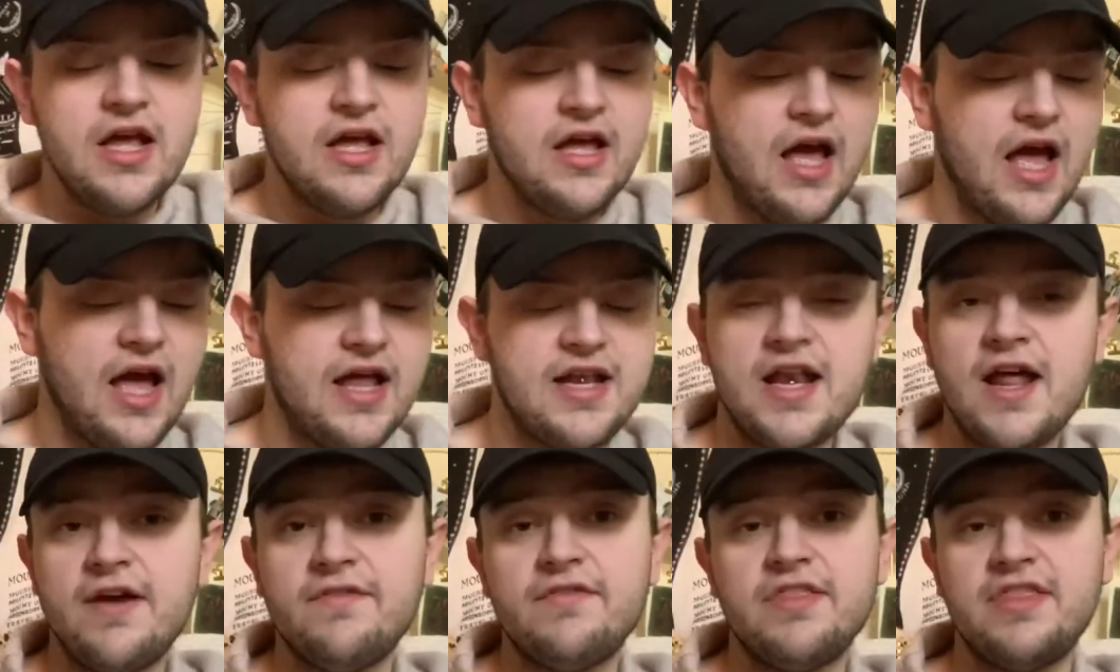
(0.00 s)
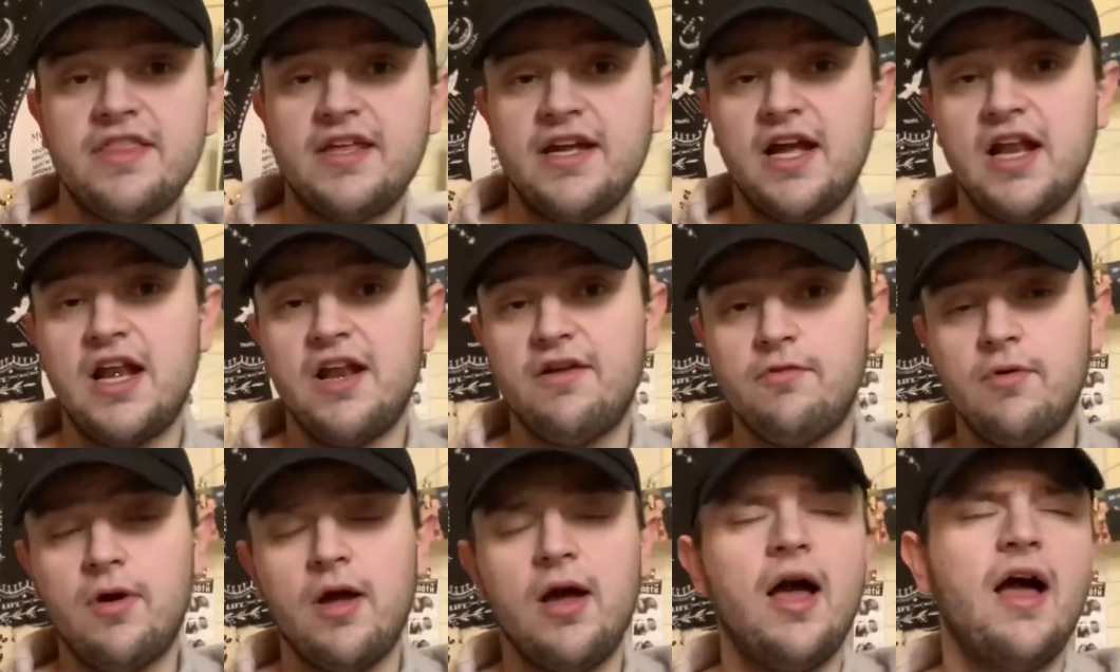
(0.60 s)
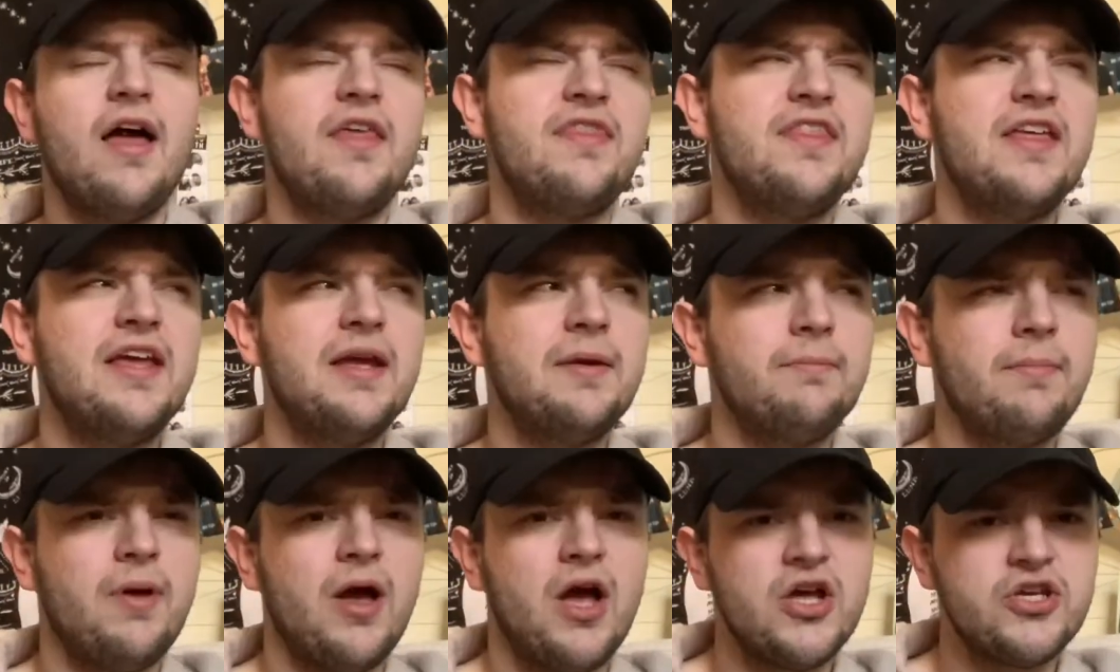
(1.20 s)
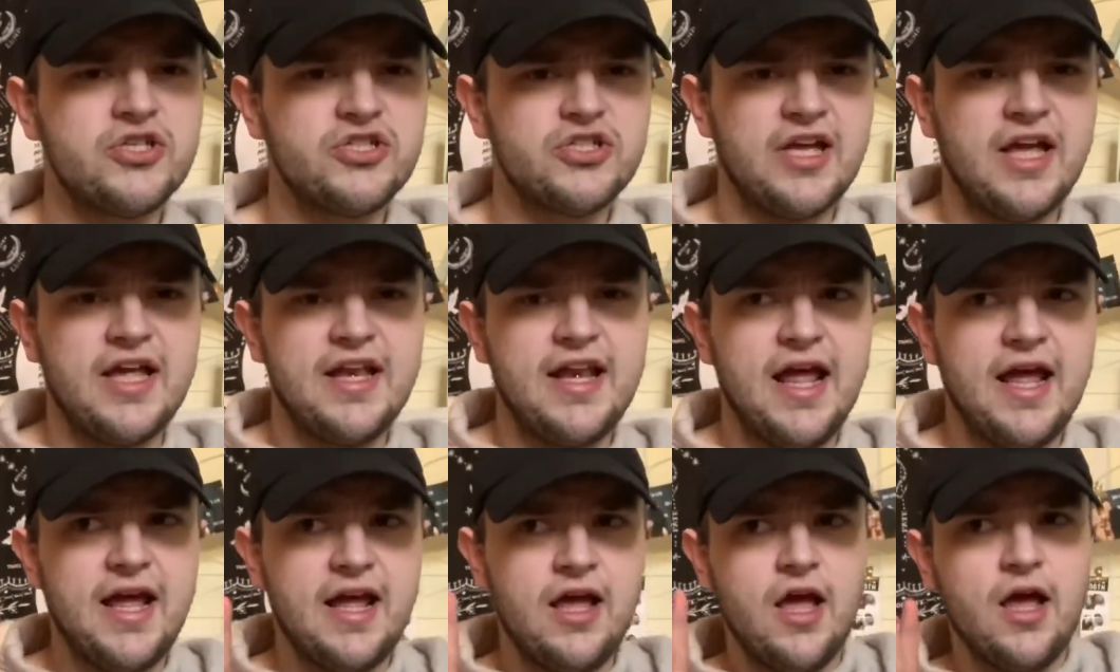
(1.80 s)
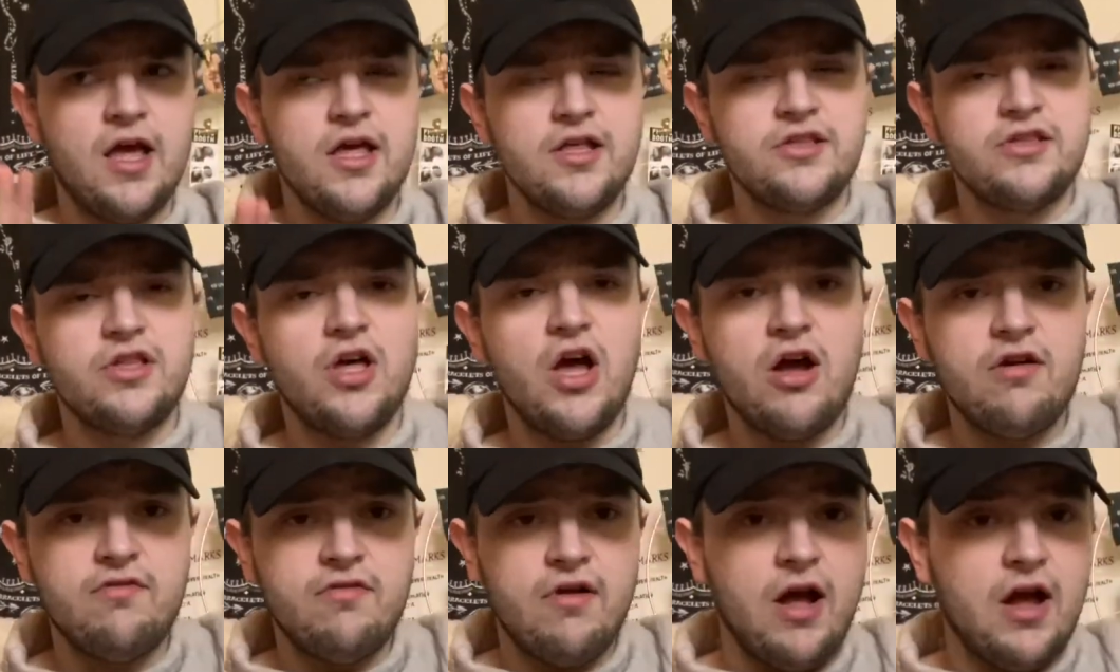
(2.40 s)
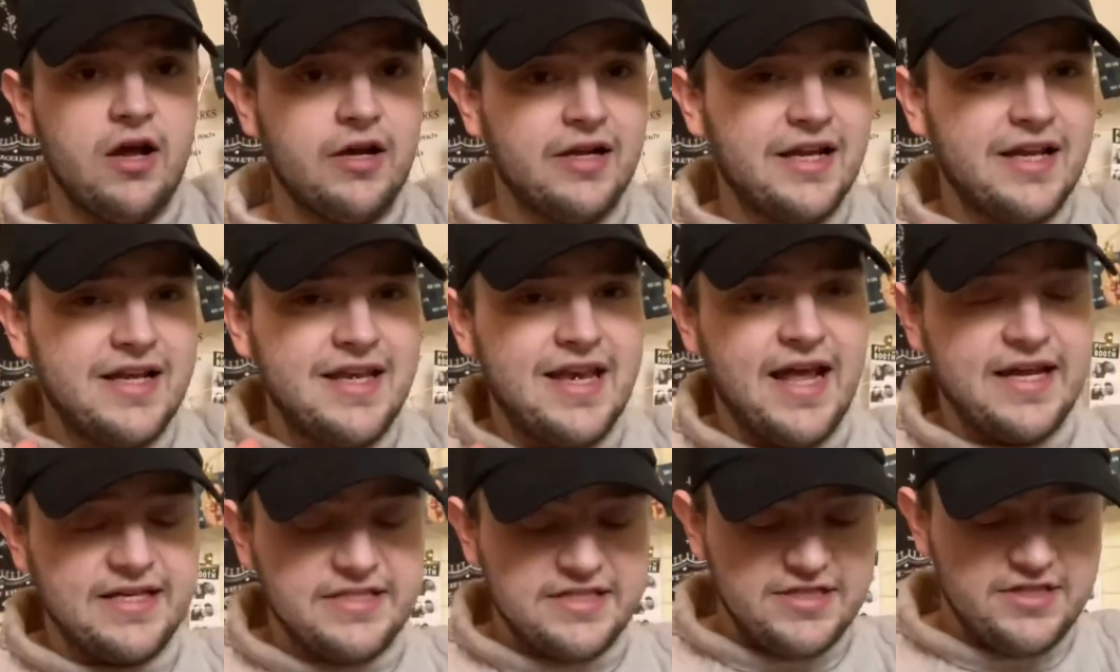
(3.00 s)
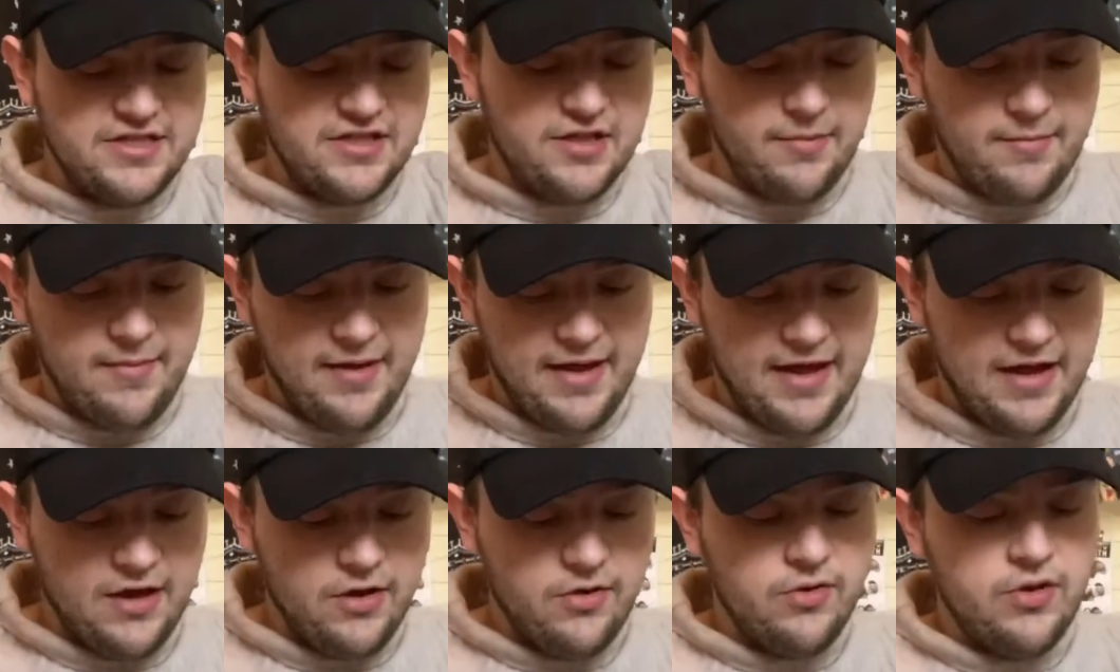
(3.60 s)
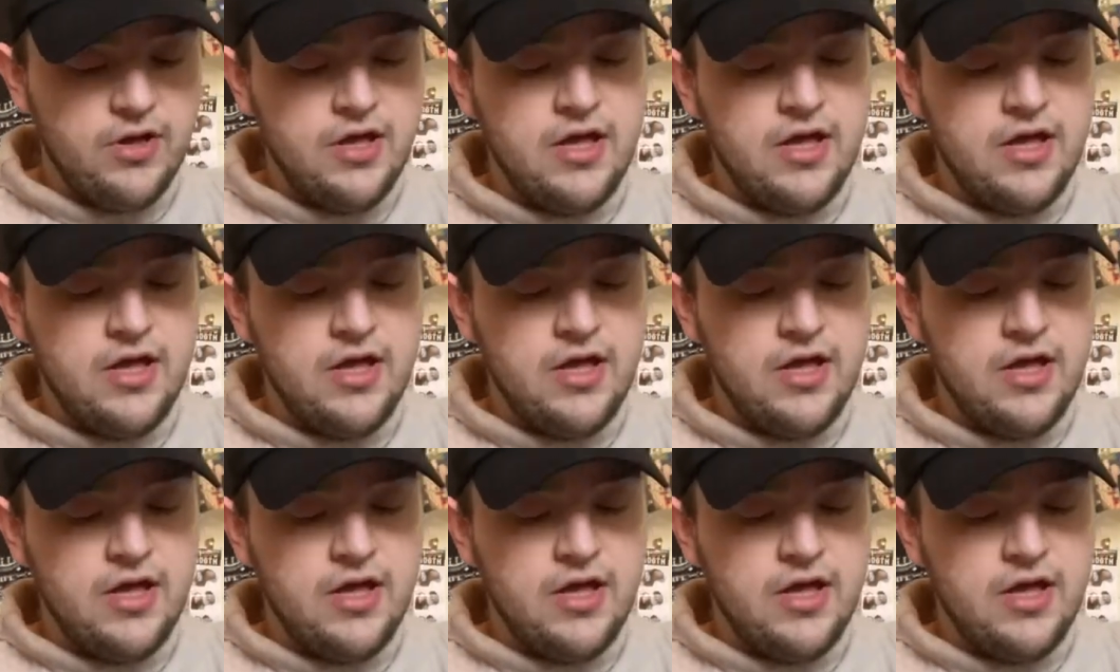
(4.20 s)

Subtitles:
another thing I love, I think Bershka and Zara are connected somehow.